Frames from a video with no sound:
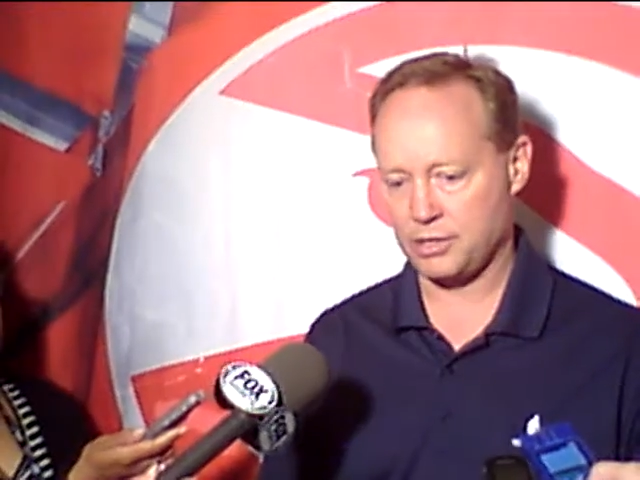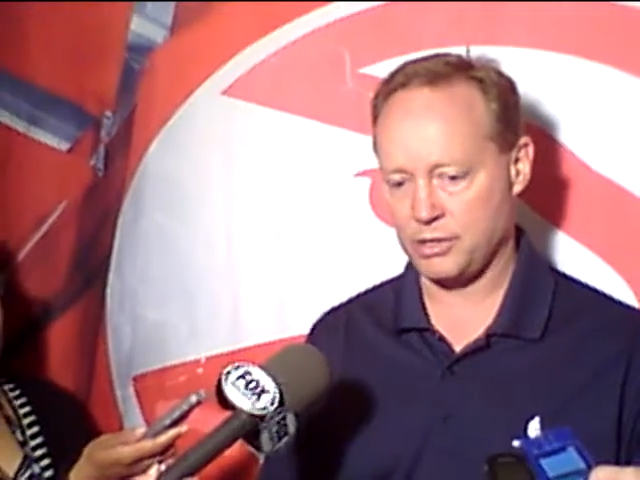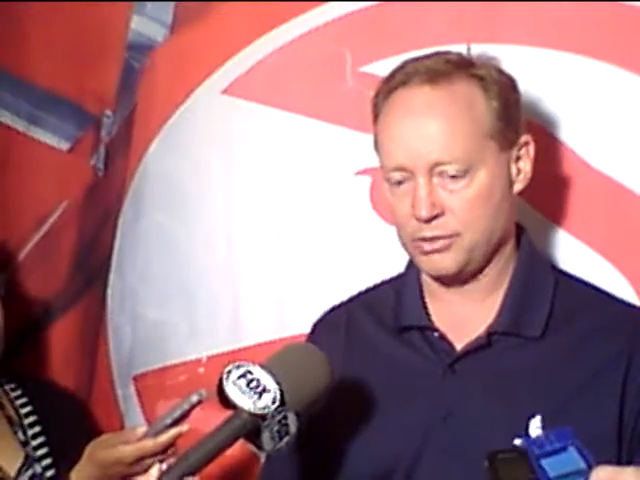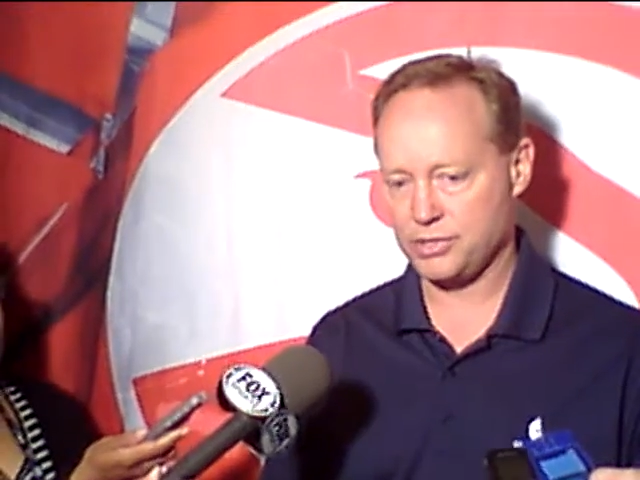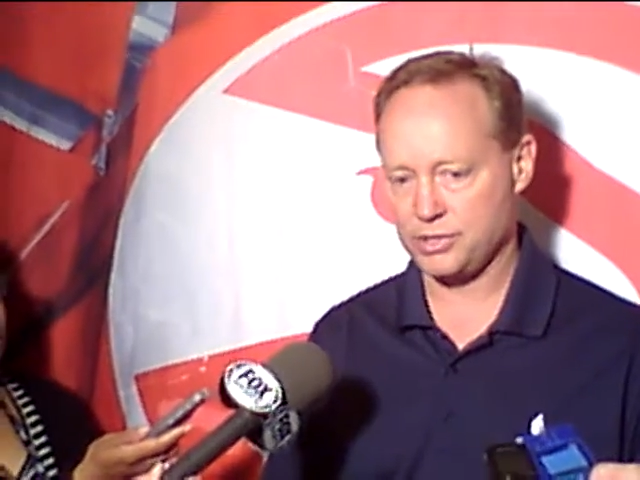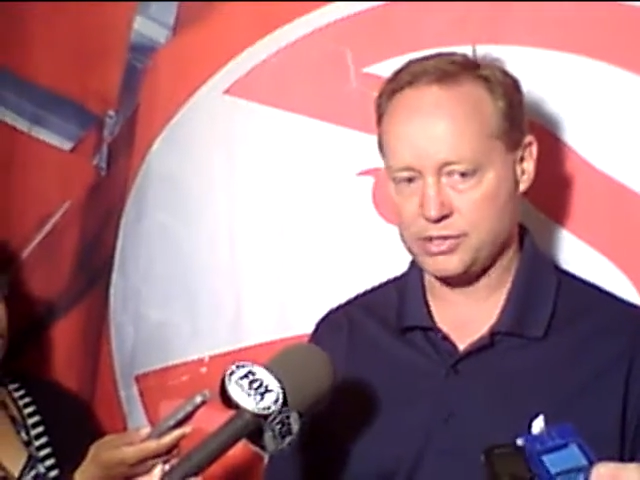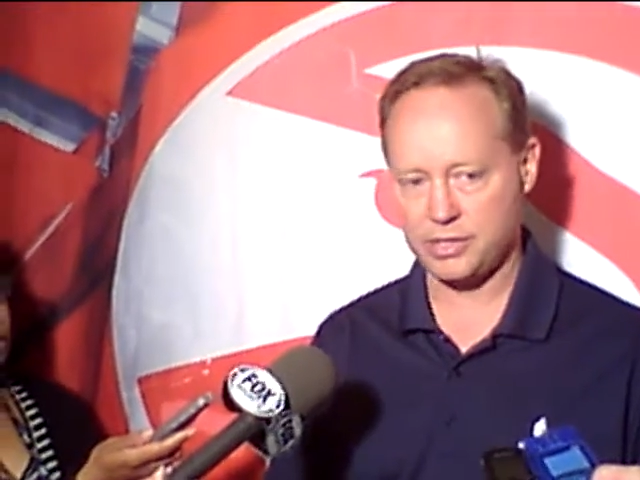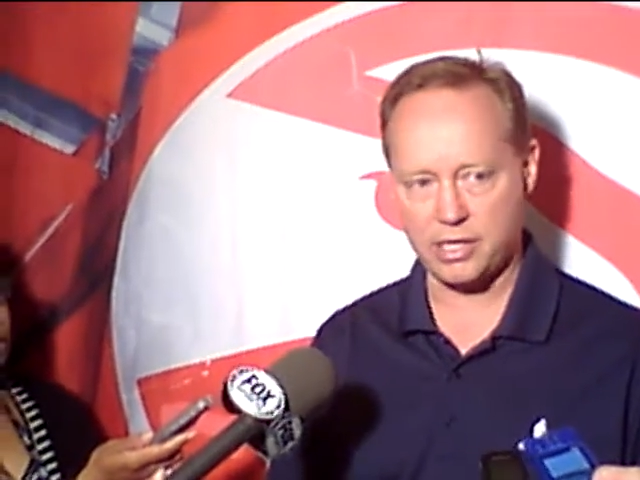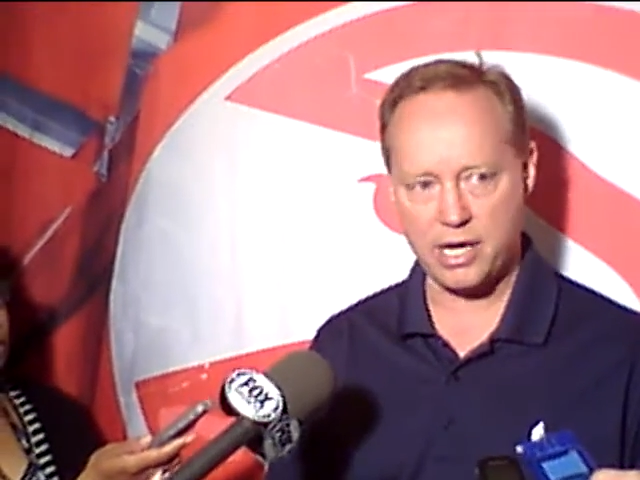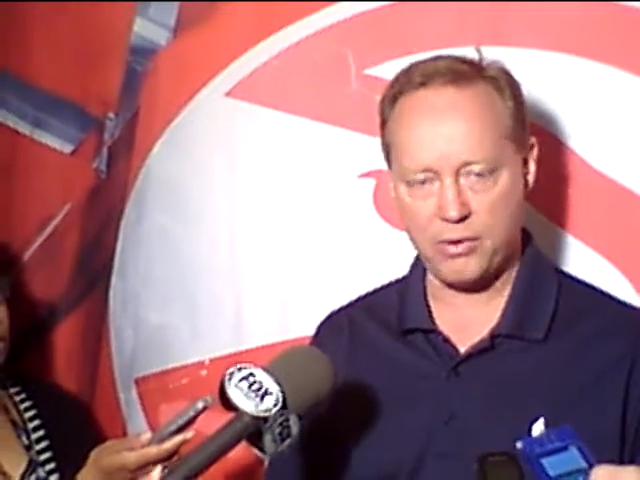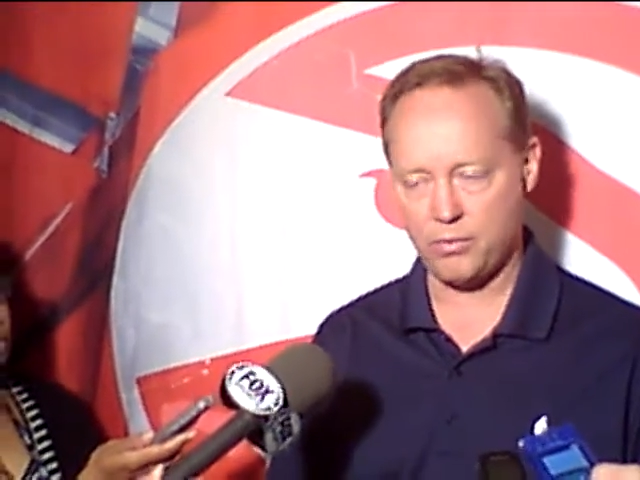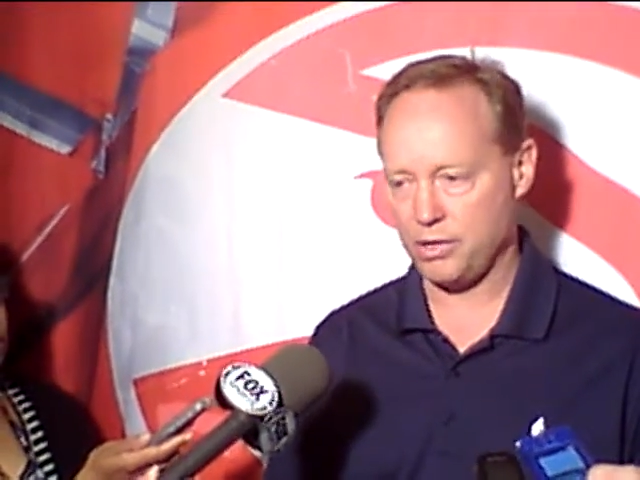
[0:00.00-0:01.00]
coaches,
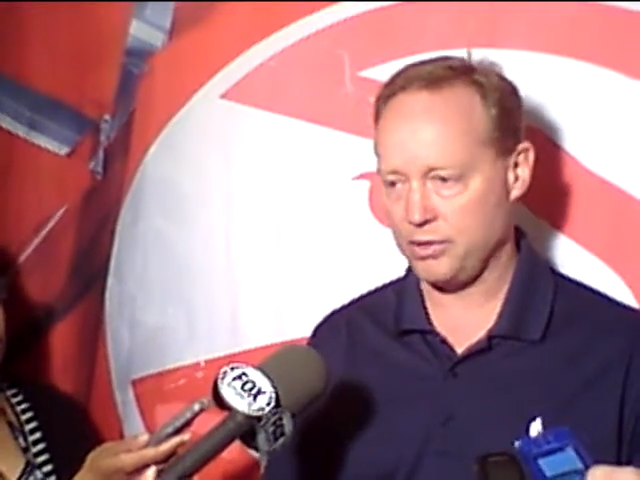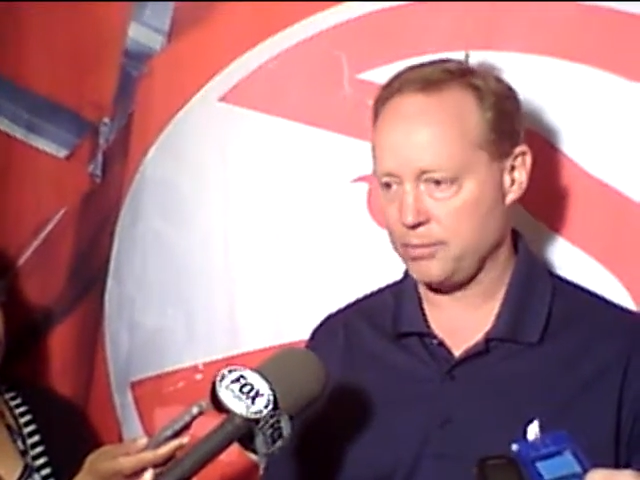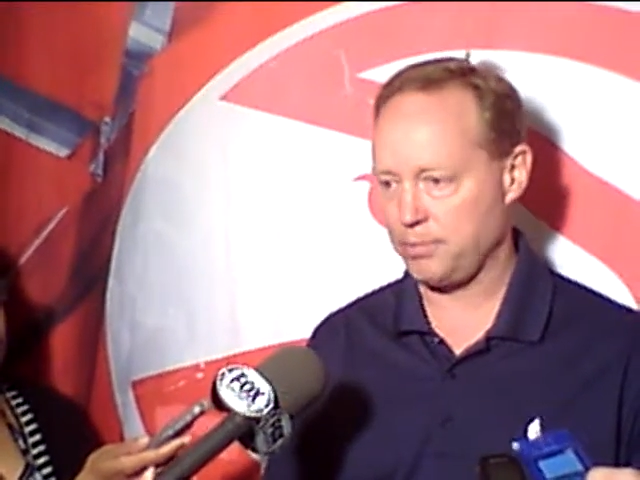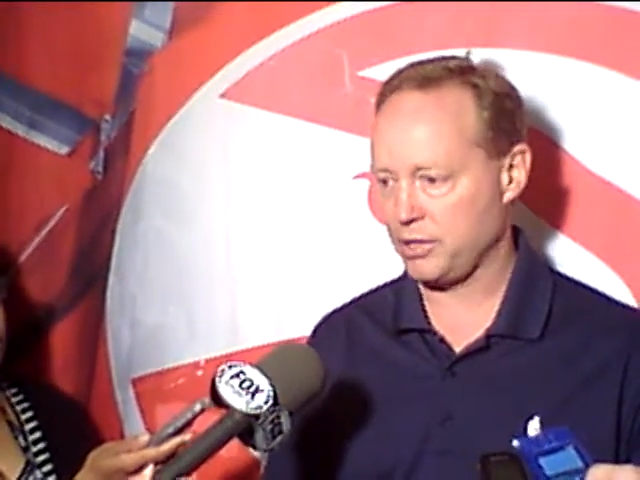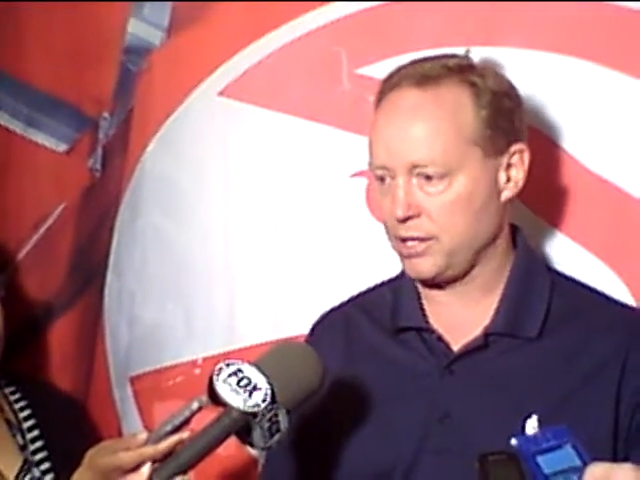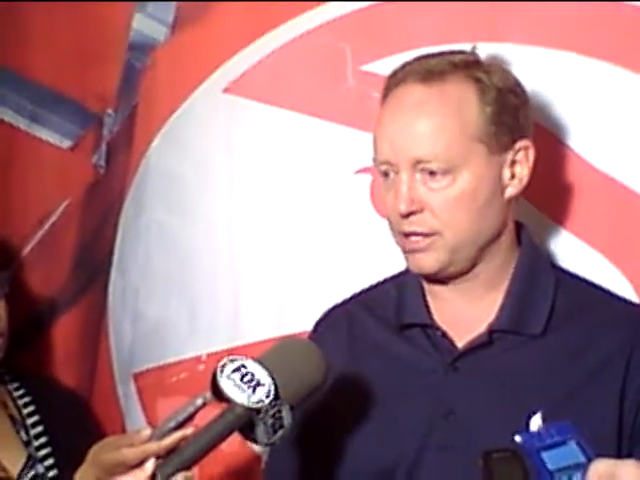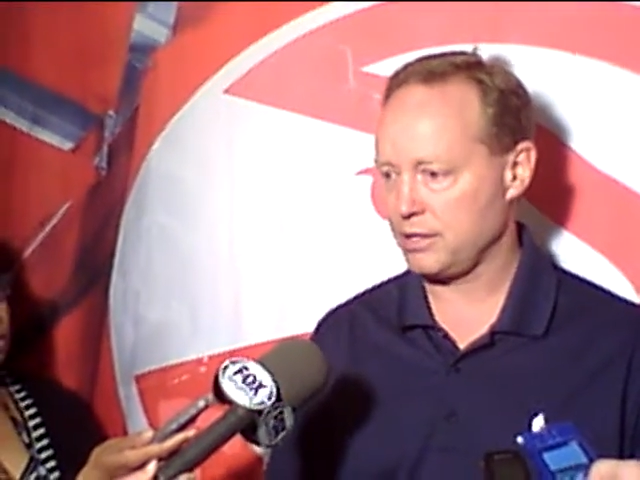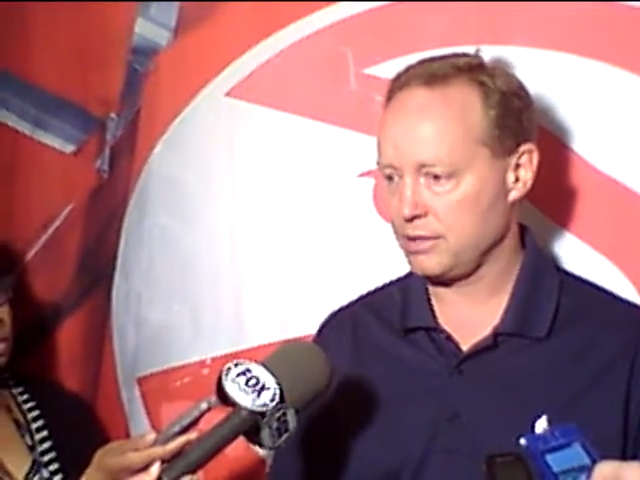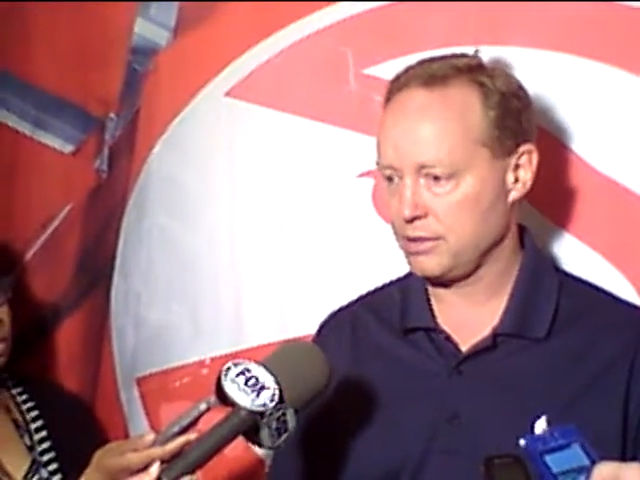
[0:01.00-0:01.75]
how well they're playing,